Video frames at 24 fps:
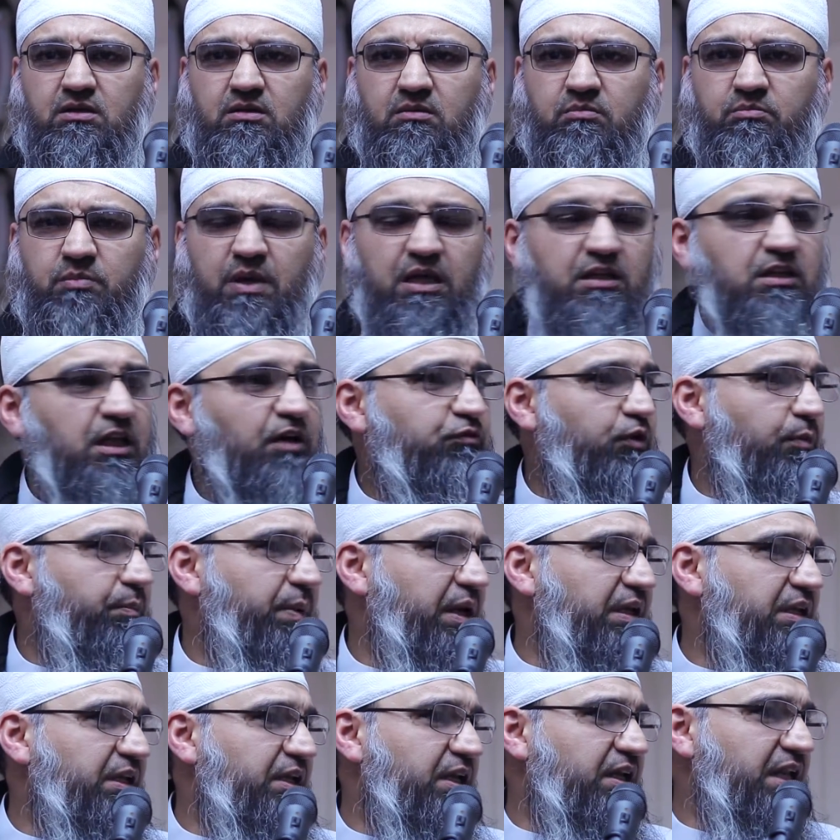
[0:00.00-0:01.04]
May Allah
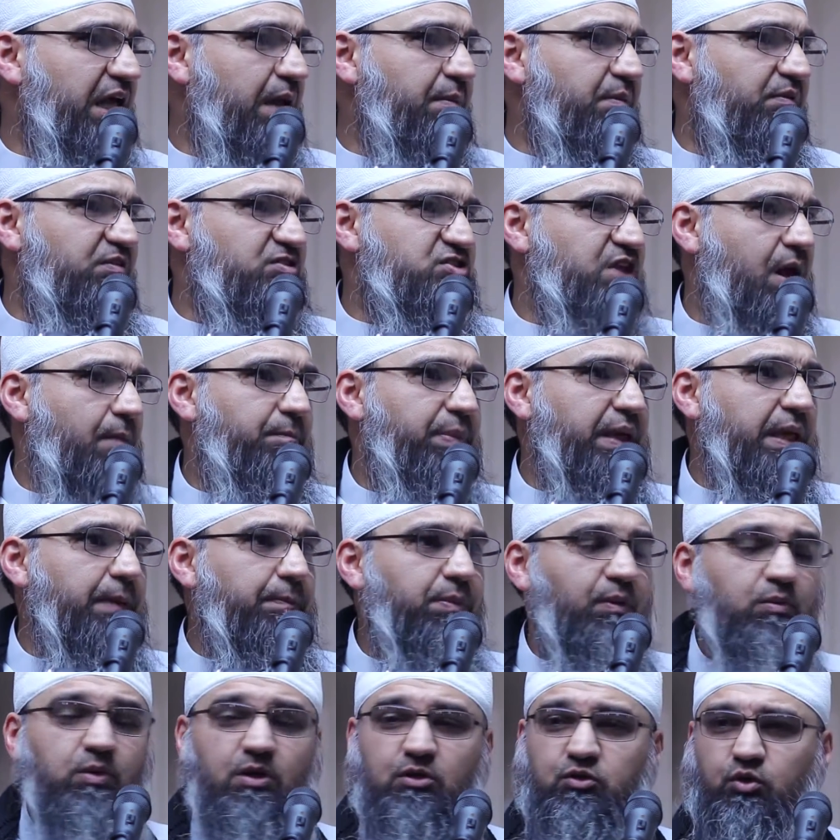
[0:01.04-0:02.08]
forbid, in the name of Islam,
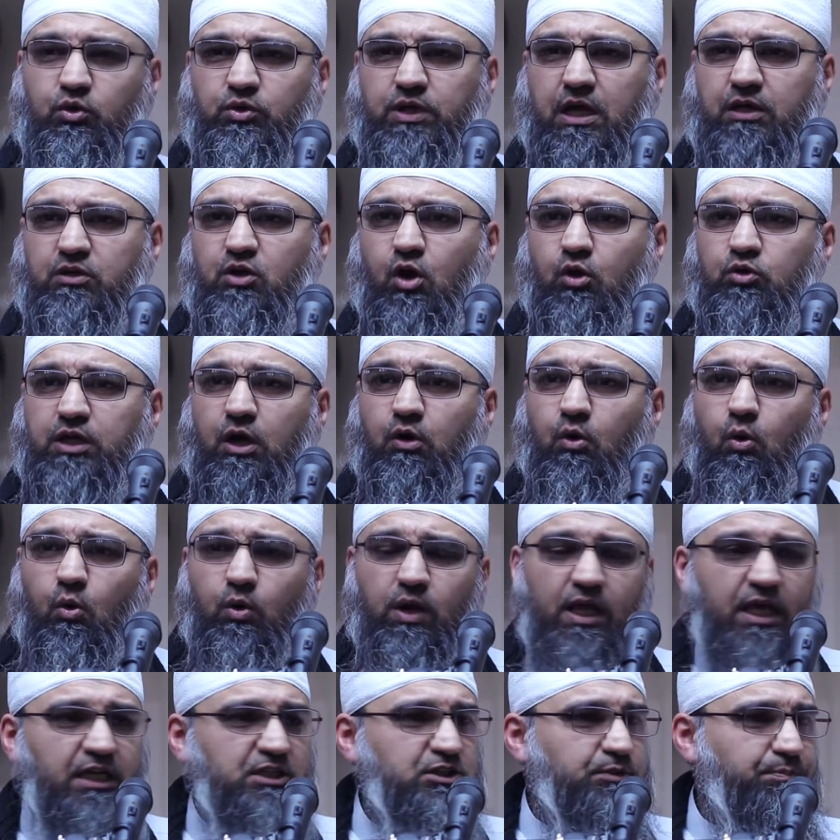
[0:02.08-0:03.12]
people will do that, go to all
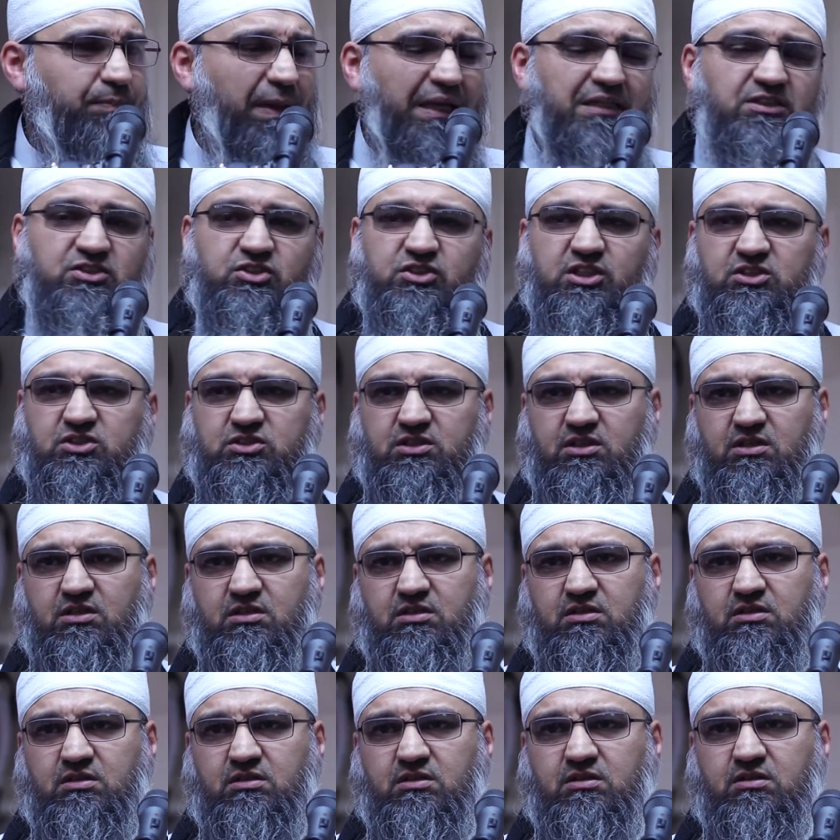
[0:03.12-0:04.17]
expenses
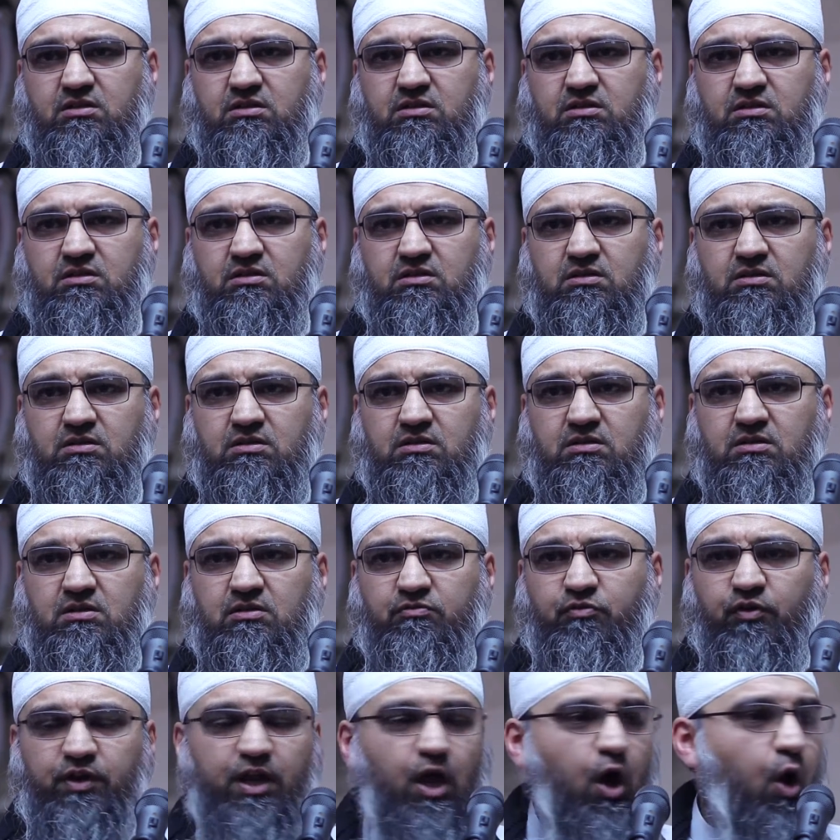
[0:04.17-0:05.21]

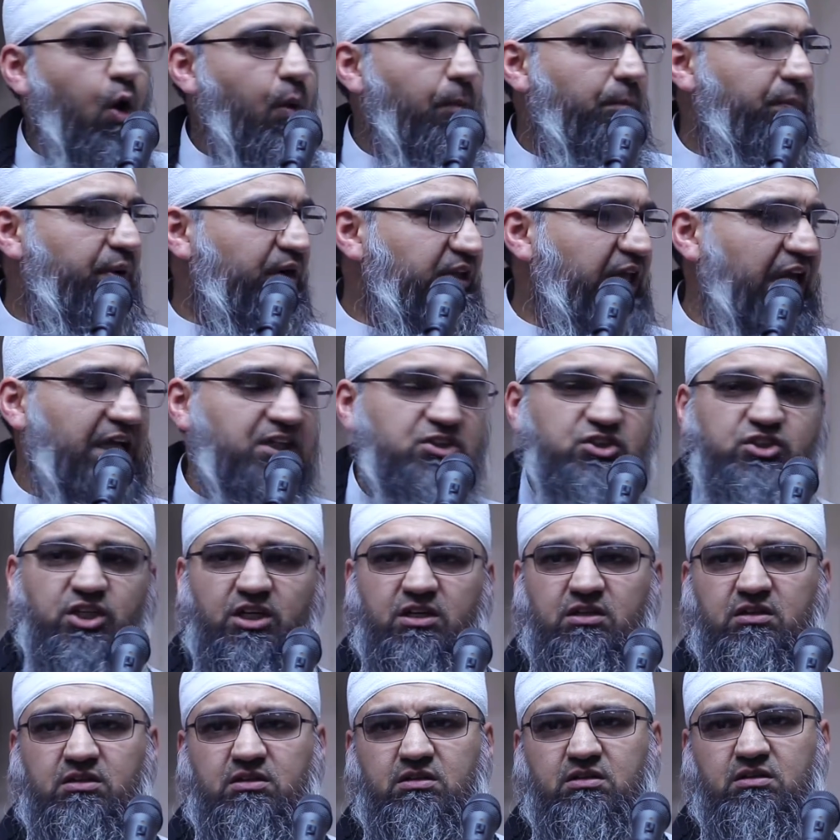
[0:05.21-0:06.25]
for their own
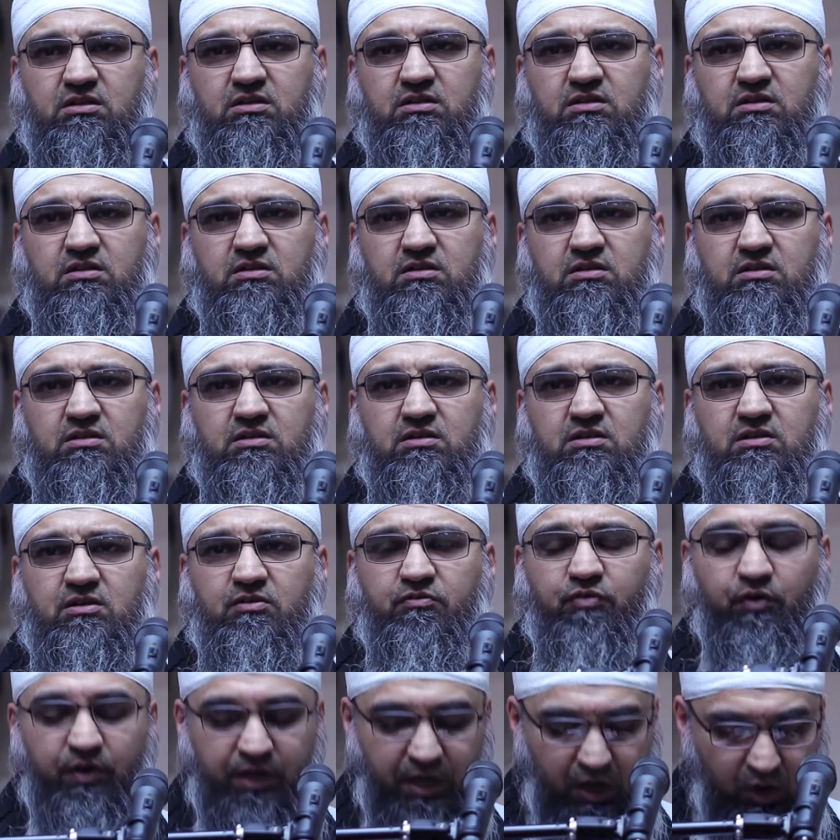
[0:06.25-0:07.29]
protection,
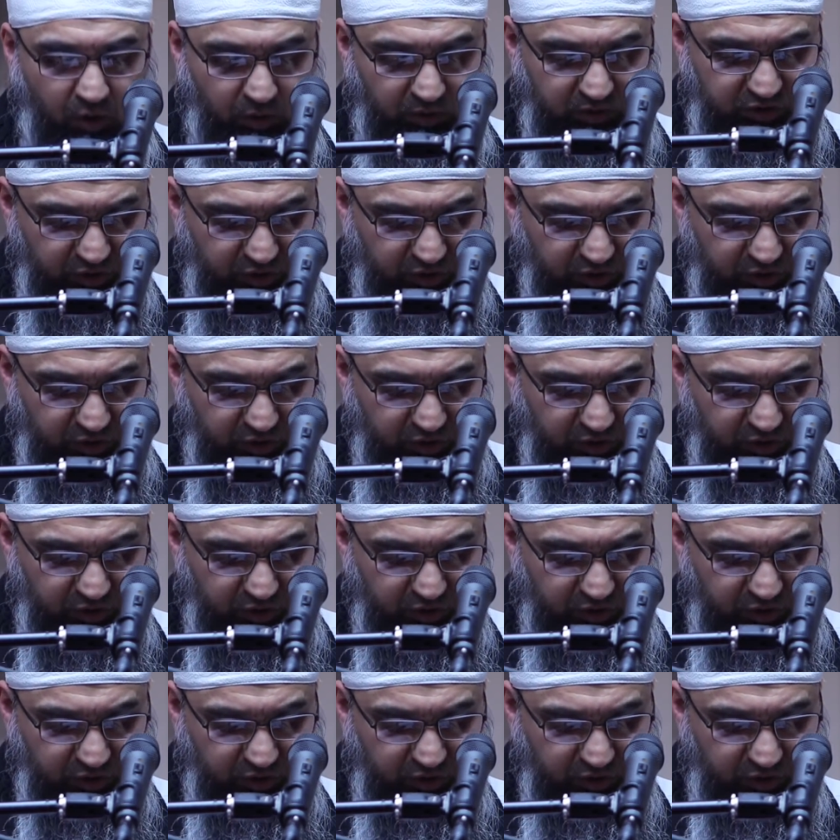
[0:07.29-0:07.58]
for their own